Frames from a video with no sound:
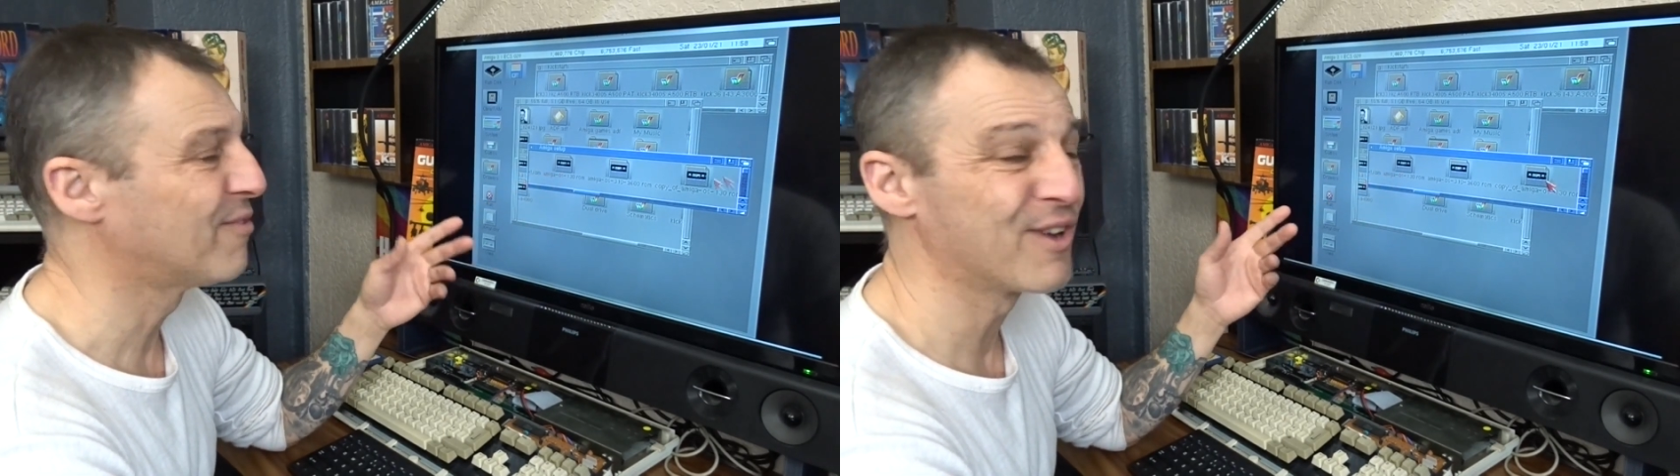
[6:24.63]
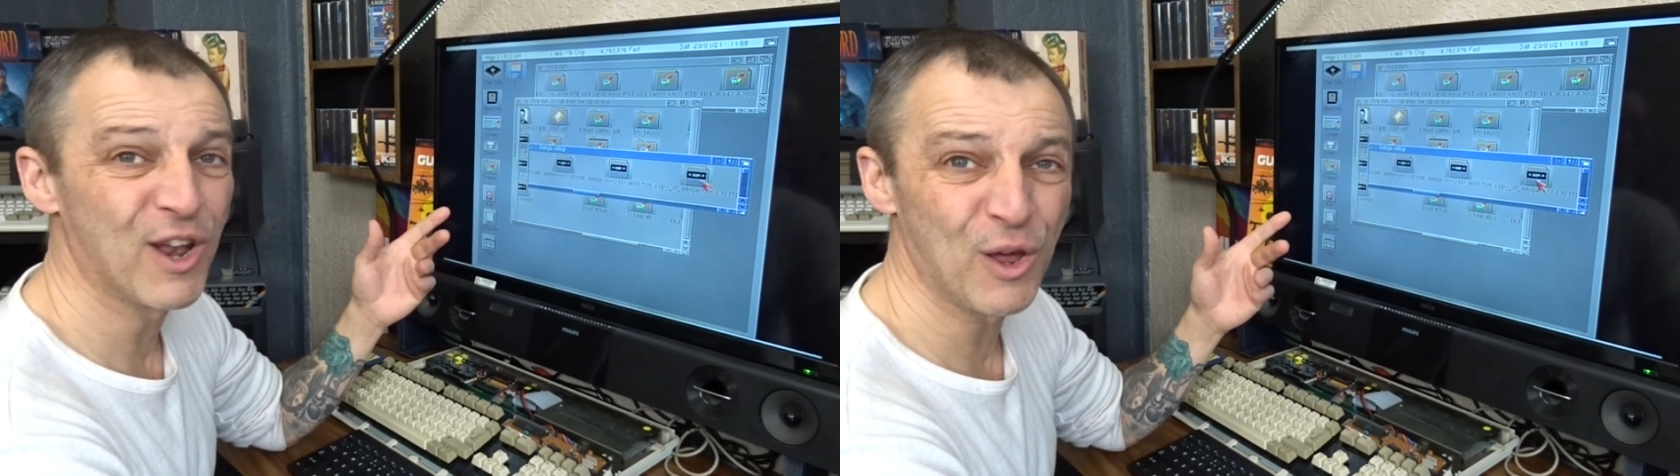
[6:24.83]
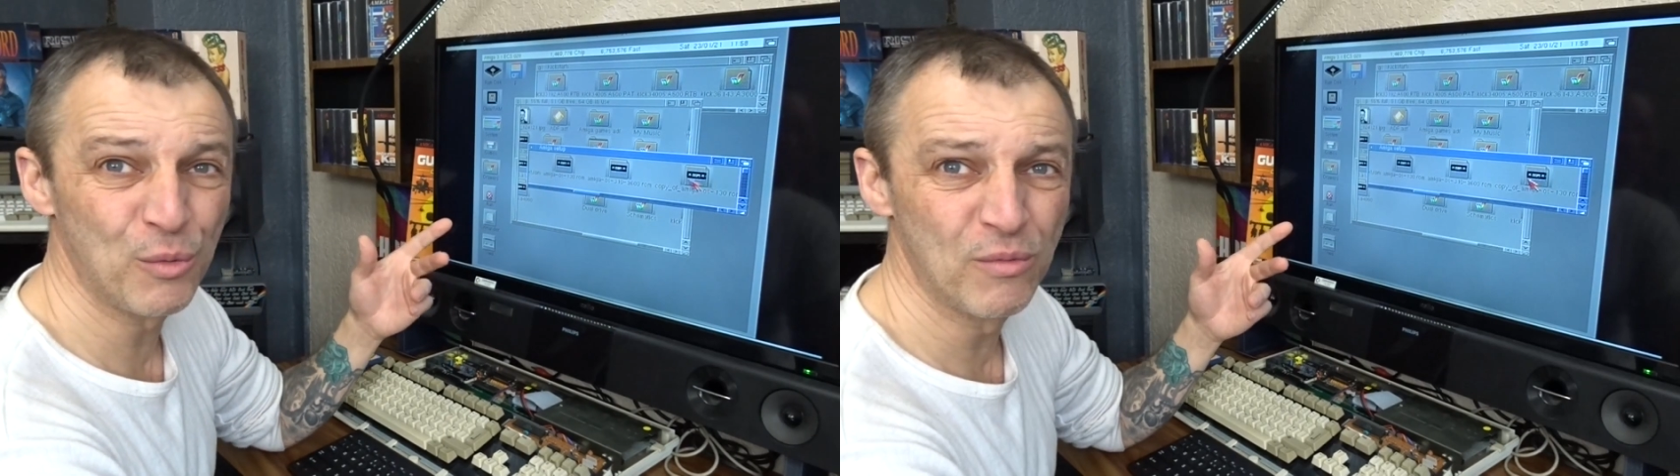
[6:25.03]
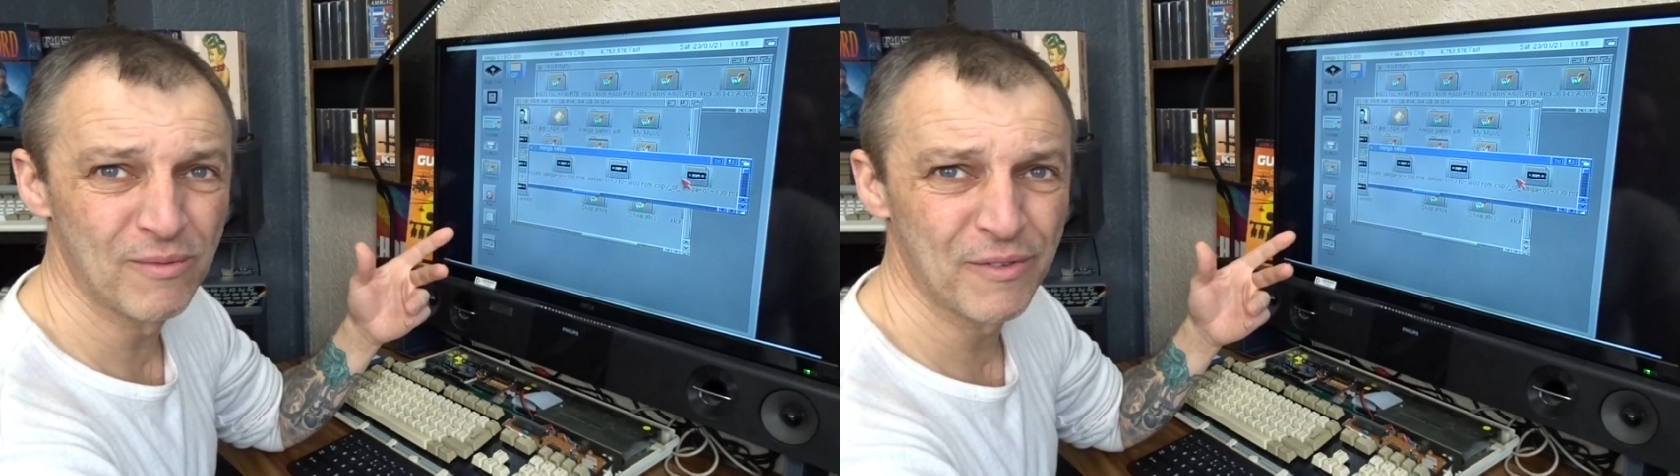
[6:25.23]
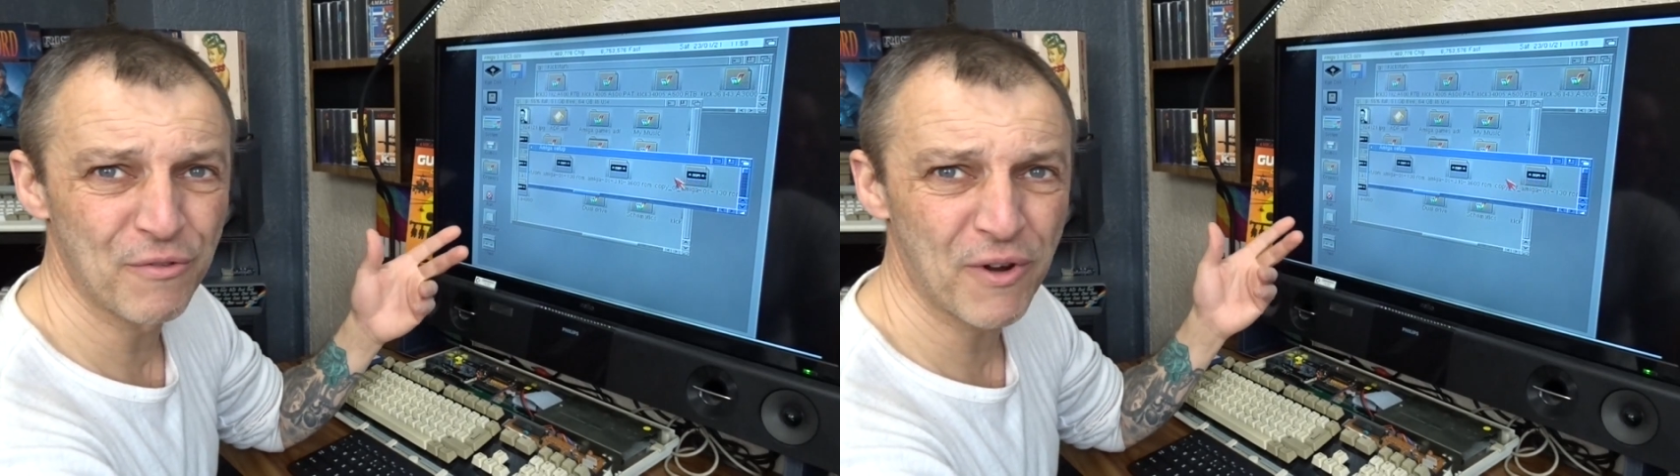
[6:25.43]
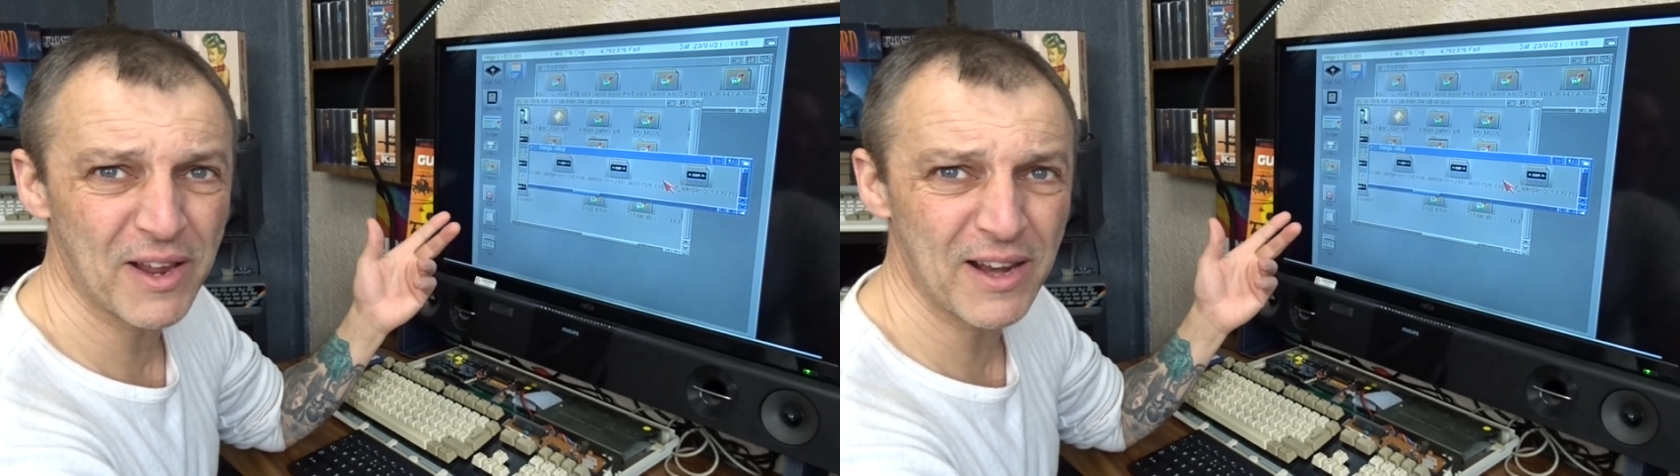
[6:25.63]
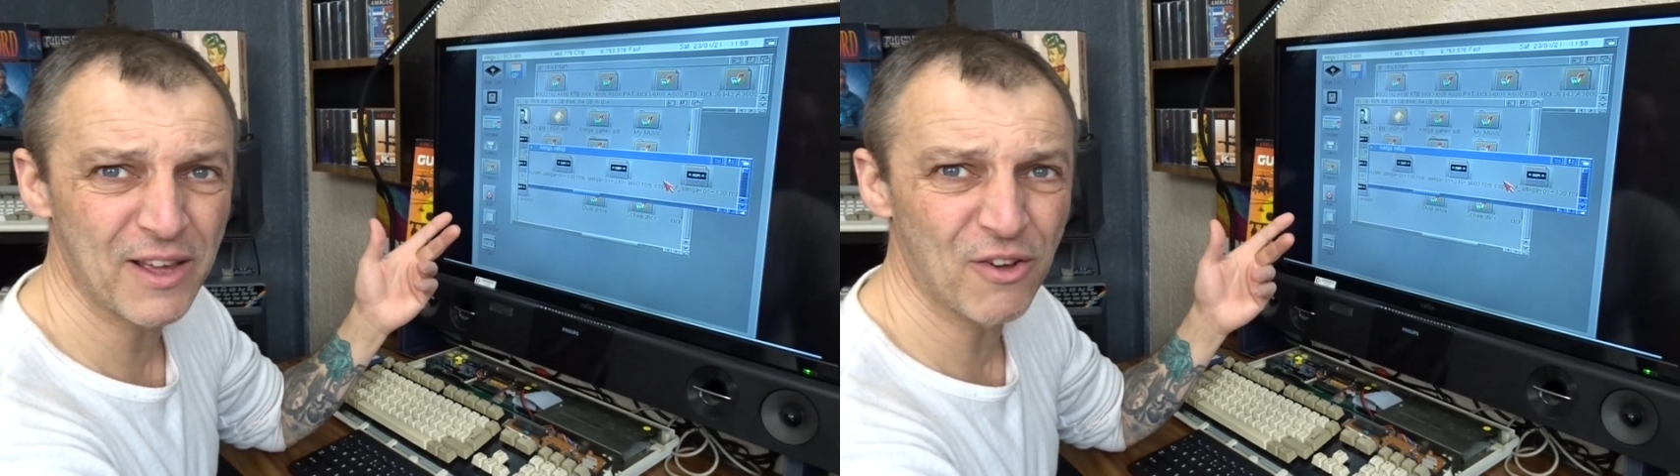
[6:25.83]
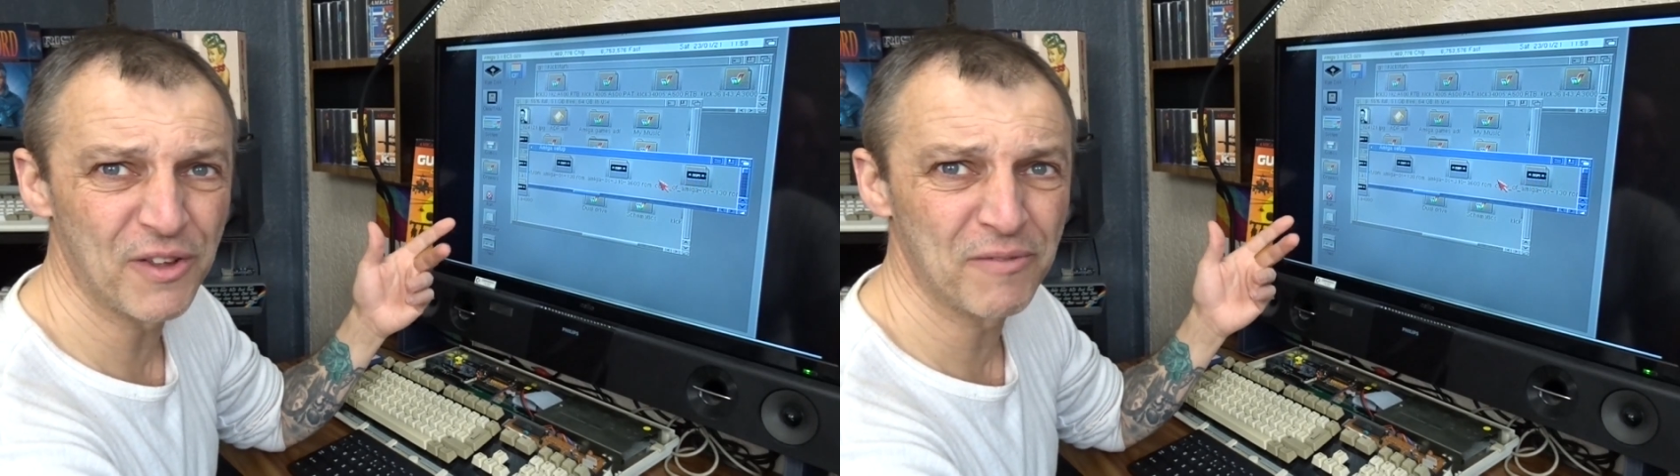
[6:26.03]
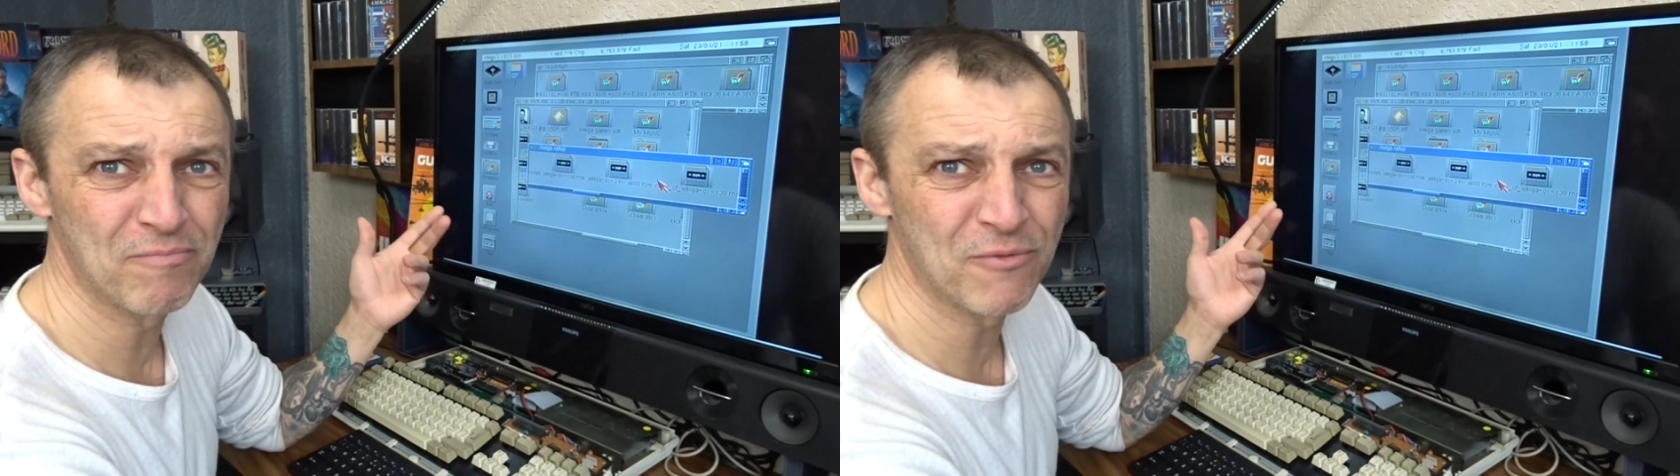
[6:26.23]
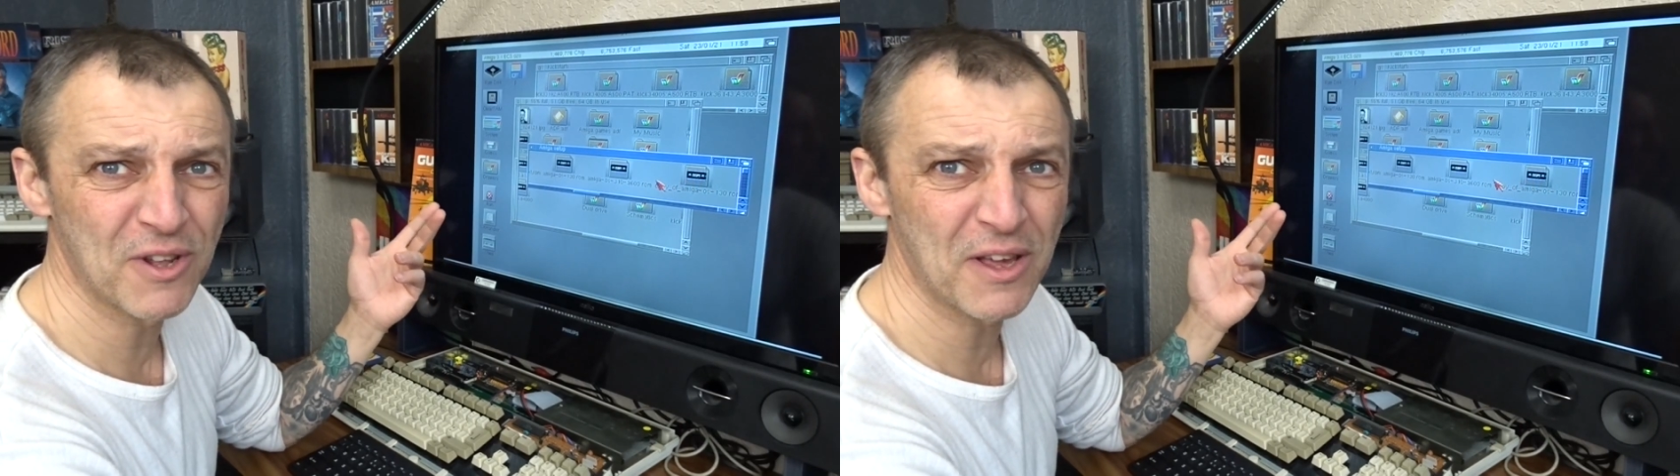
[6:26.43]
clone. If you right click on it,
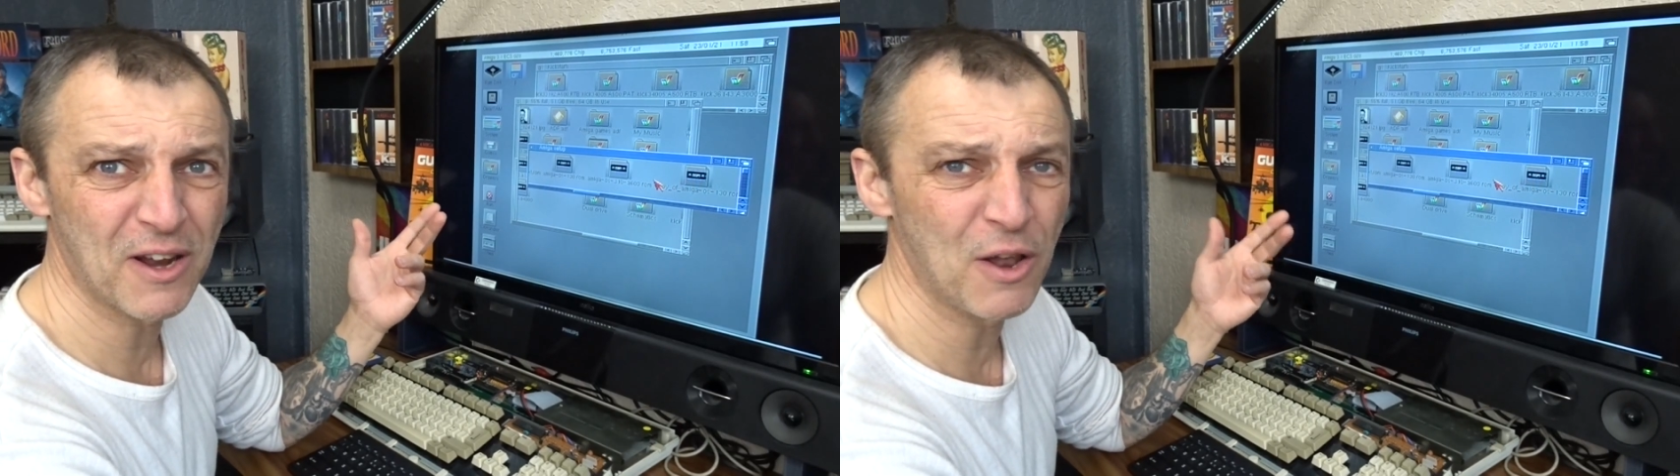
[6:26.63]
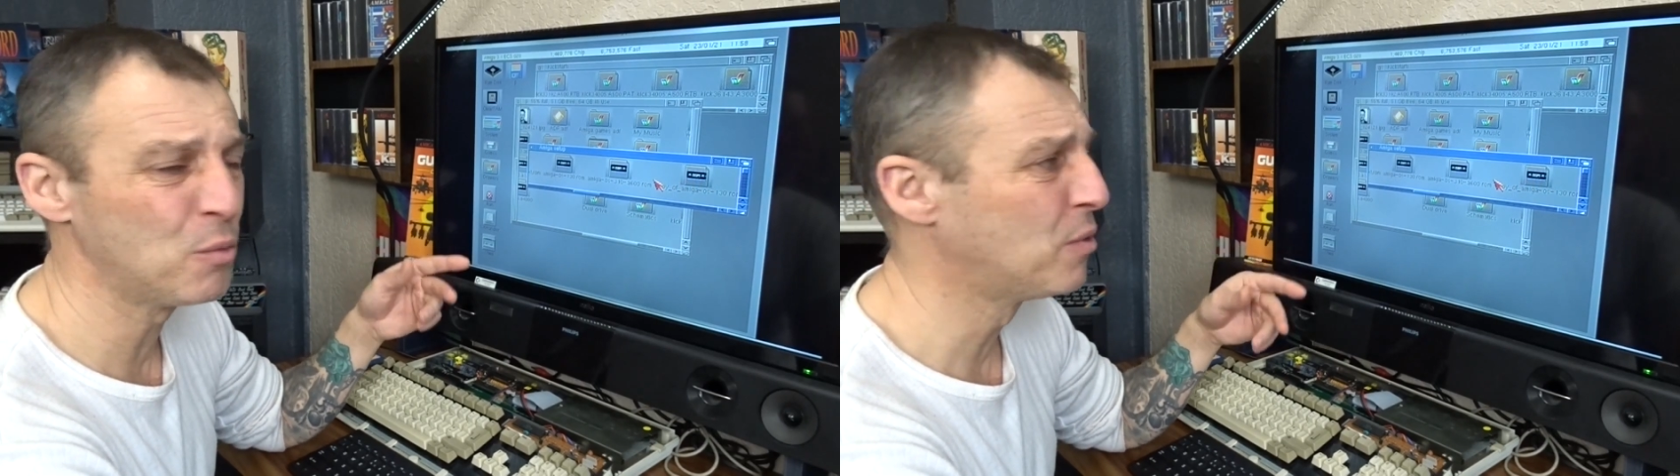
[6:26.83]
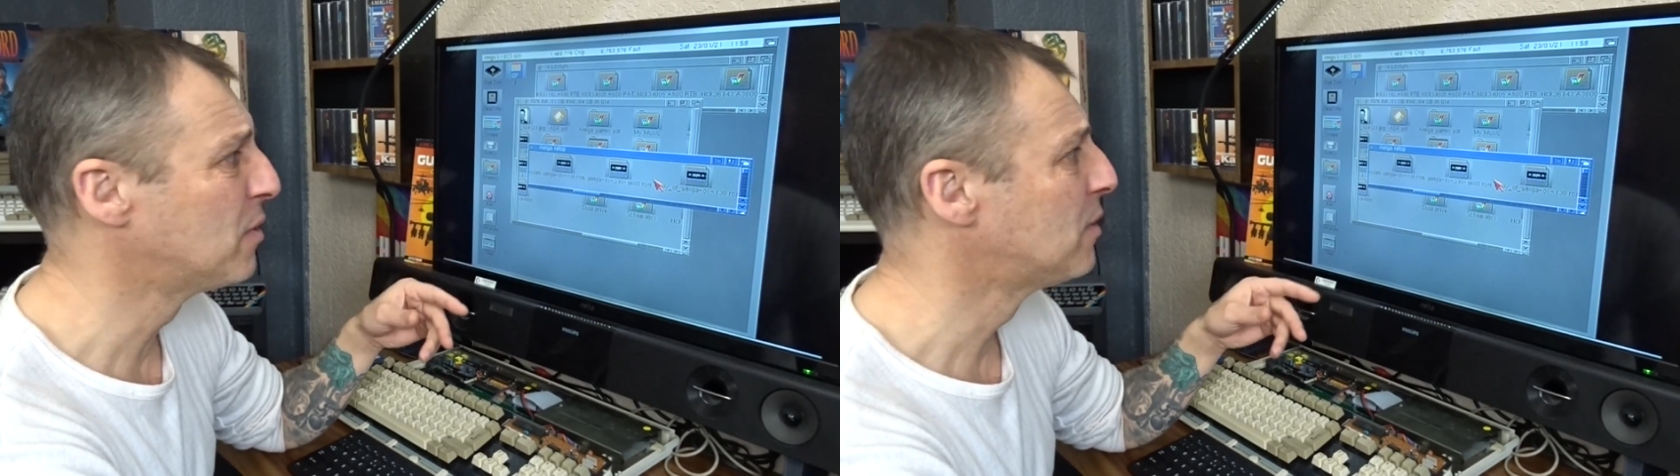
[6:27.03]
select clone.